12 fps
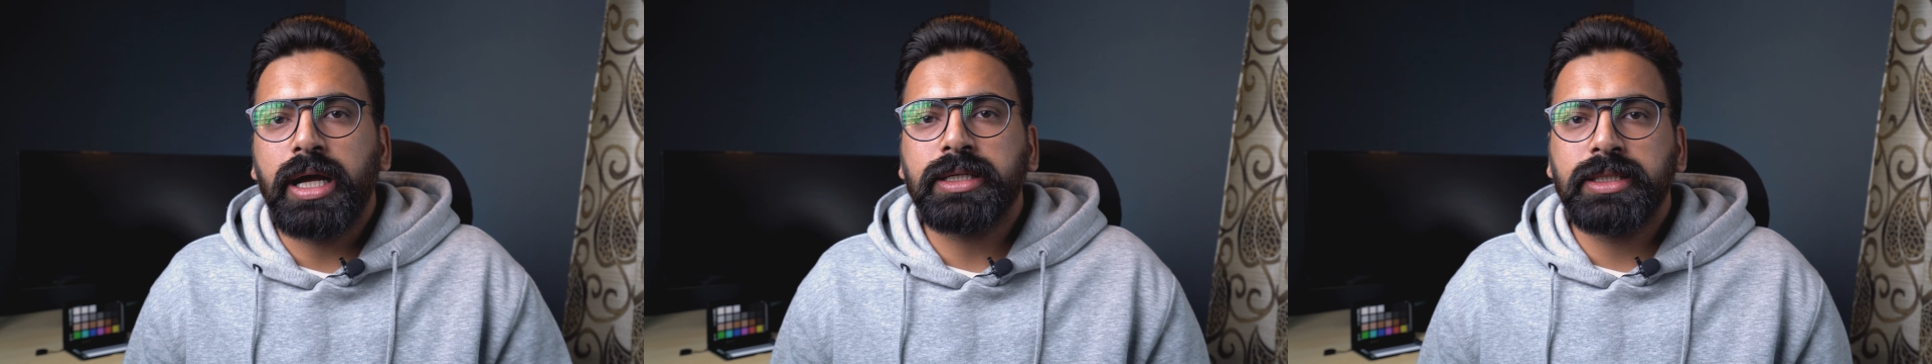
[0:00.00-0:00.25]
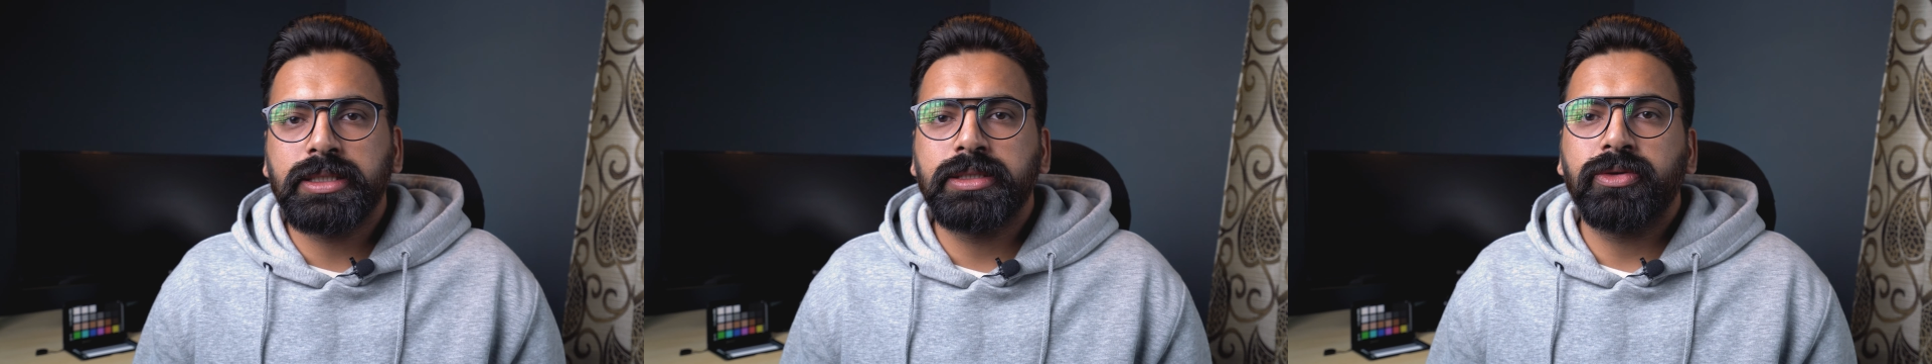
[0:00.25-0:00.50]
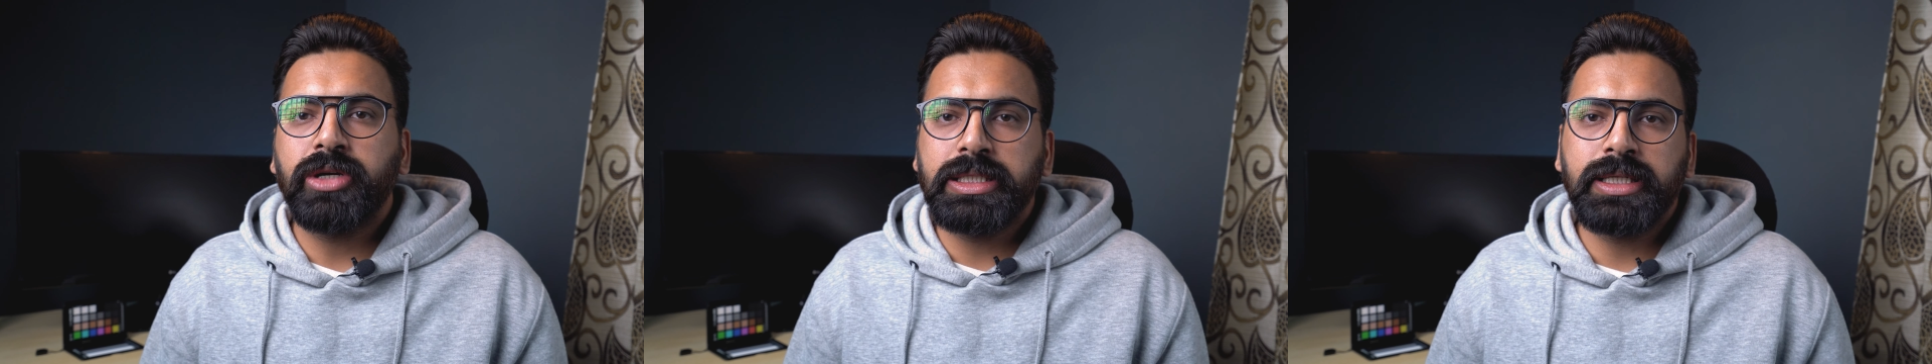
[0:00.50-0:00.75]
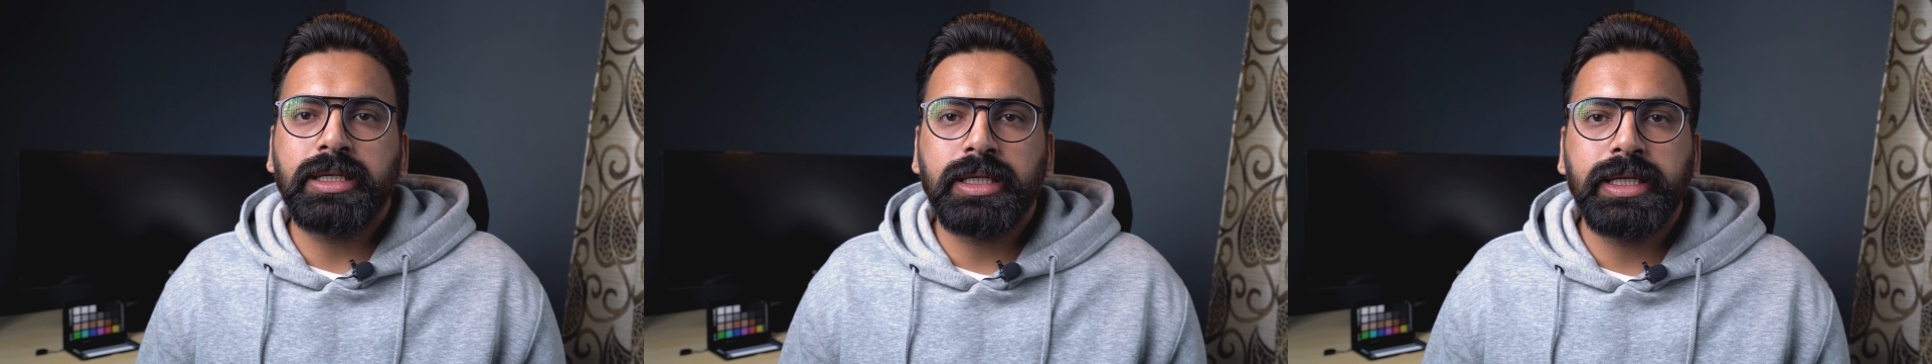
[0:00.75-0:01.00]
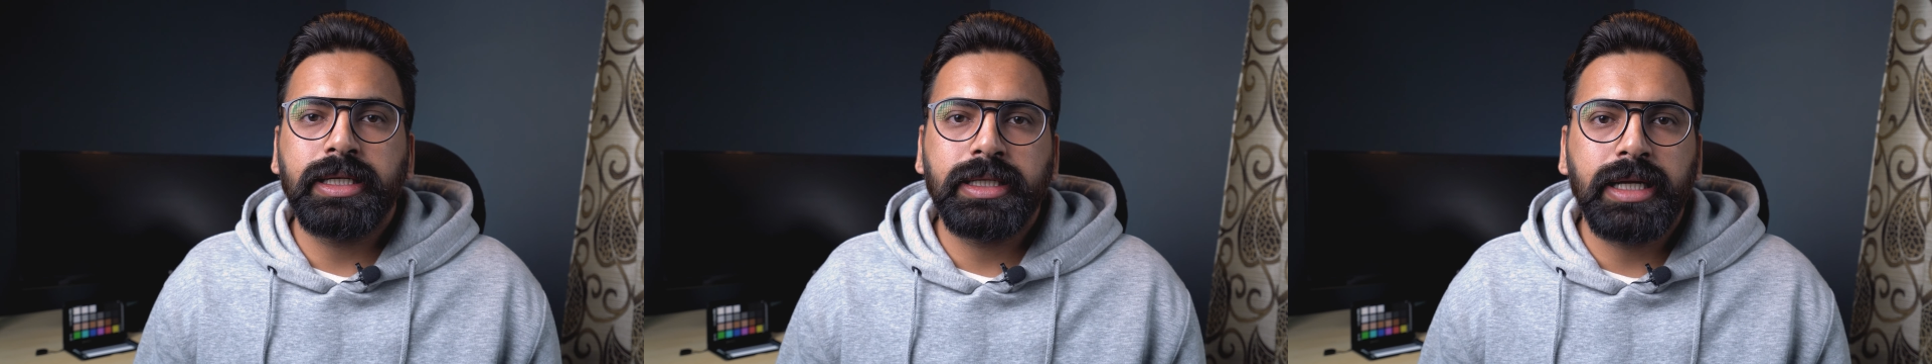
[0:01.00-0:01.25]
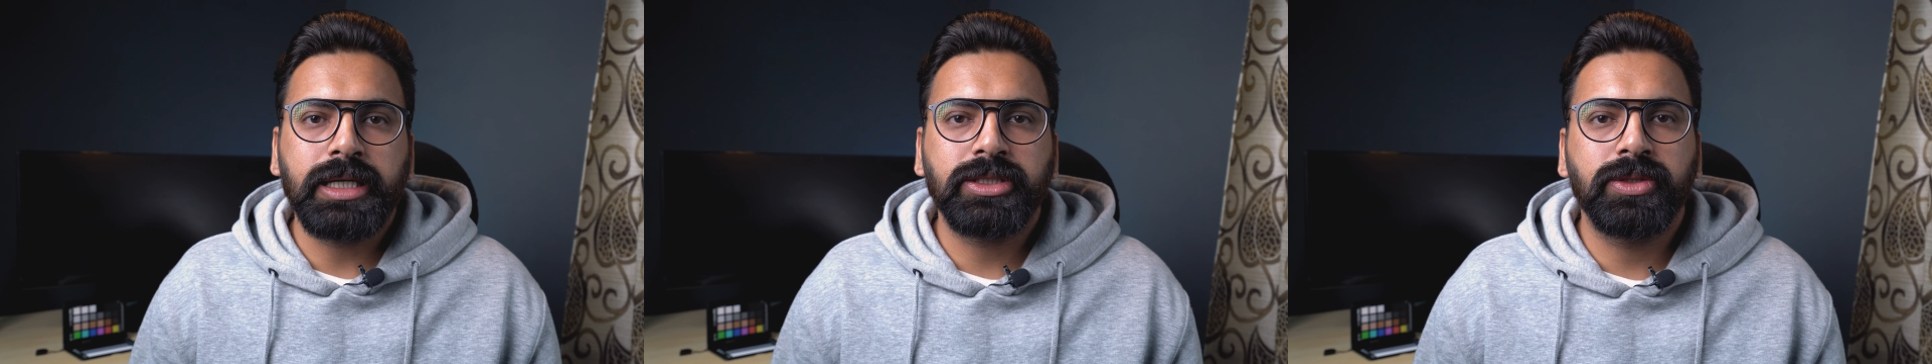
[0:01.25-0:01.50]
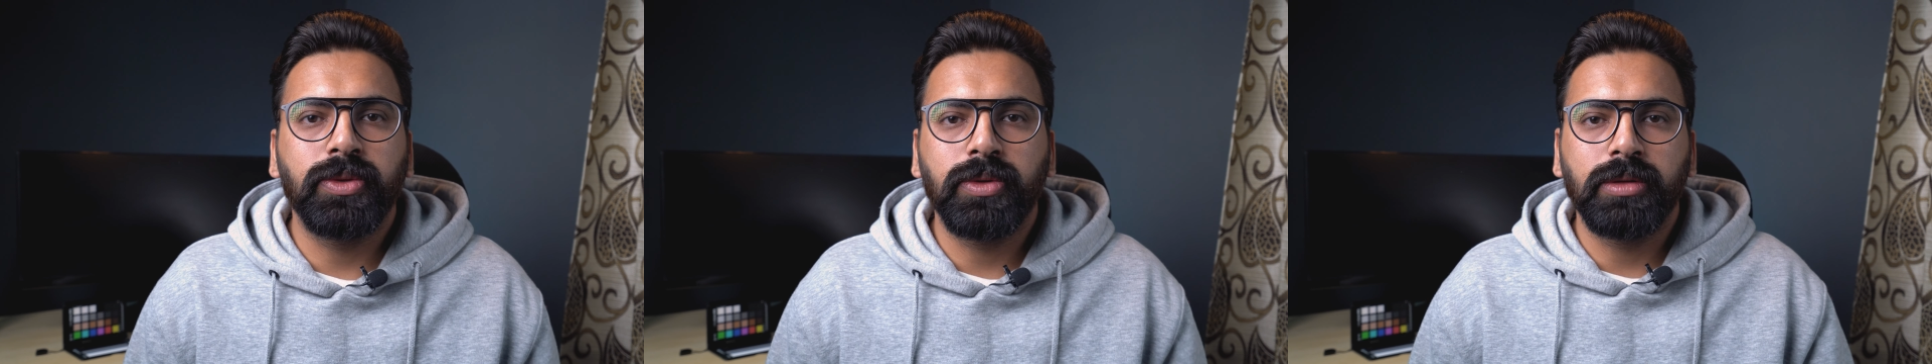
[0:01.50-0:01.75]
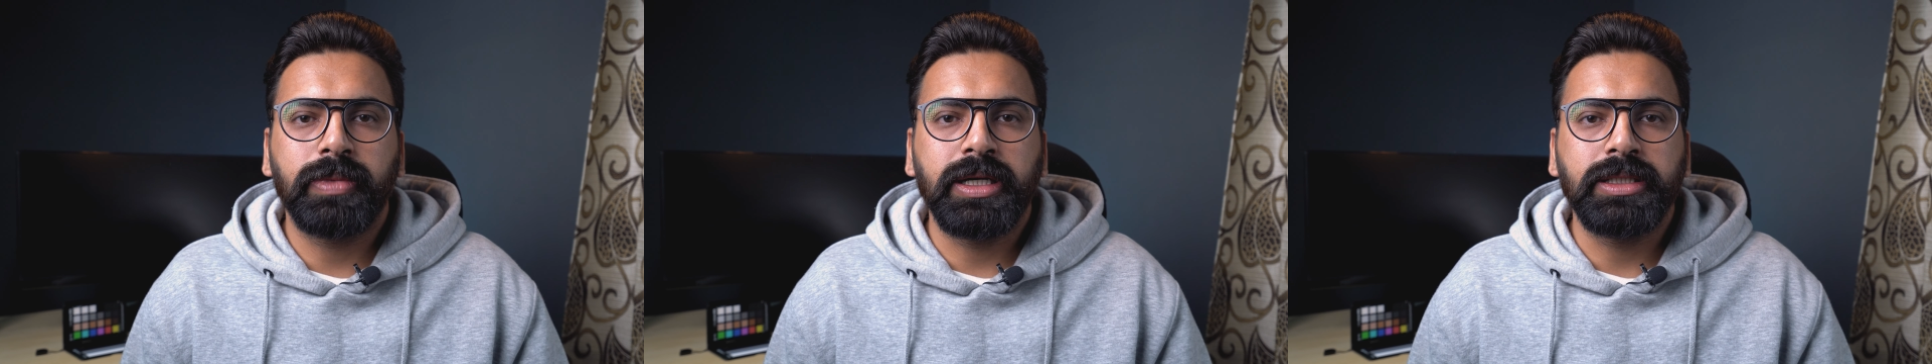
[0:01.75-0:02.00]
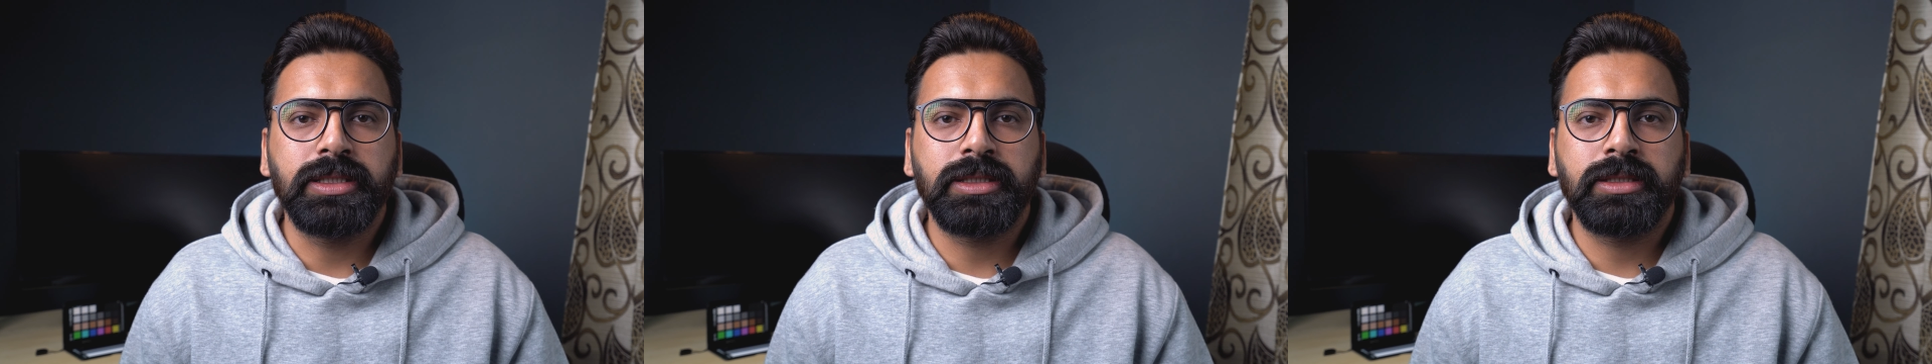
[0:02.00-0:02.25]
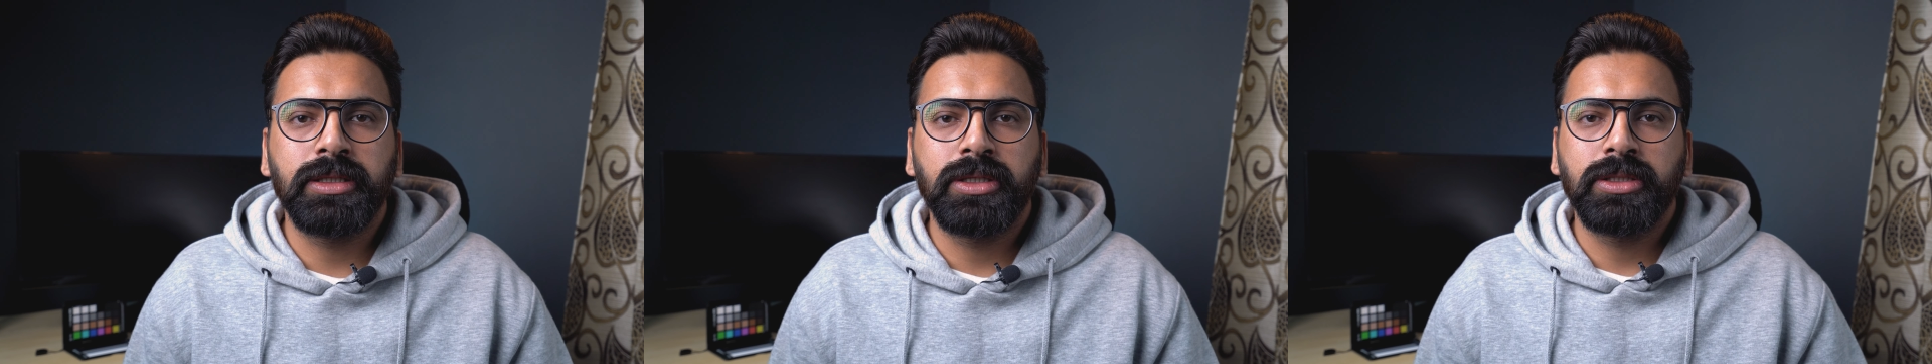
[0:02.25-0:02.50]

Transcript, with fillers: access the recently indexed Google pages.